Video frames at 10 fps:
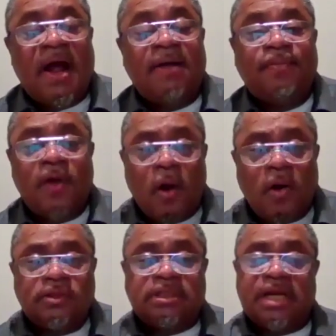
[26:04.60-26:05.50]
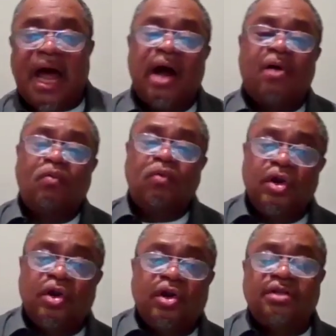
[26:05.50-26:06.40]
our thoughts, our
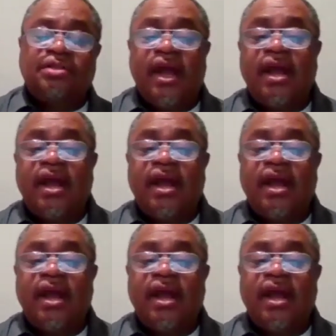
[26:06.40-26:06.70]
words,